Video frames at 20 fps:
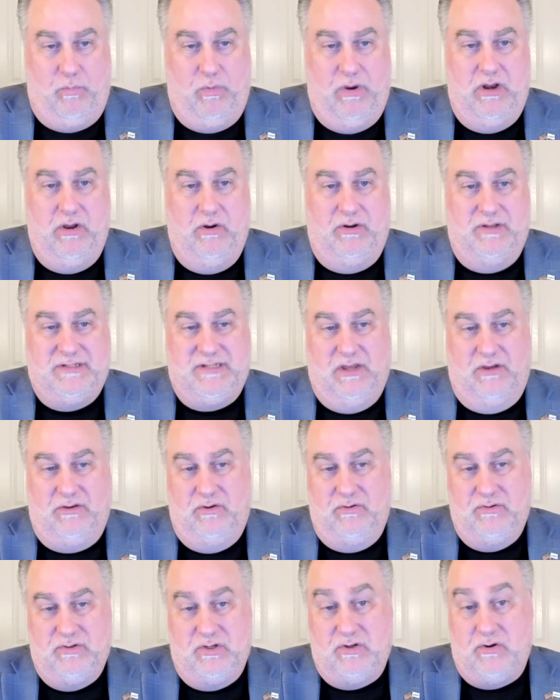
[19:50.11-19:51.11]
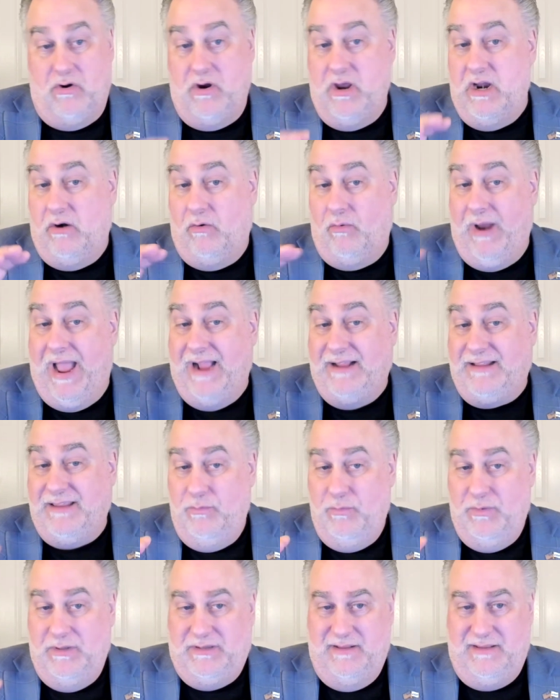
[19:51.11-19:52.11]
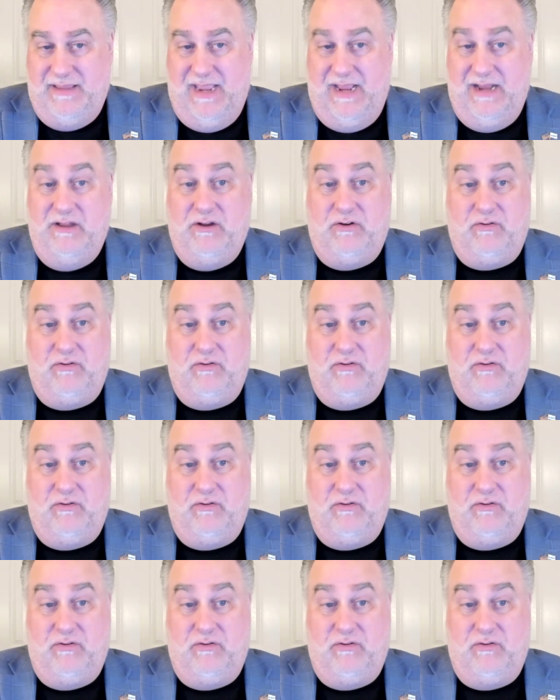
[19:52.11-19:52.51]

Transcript: we notice how users are interacting with the data,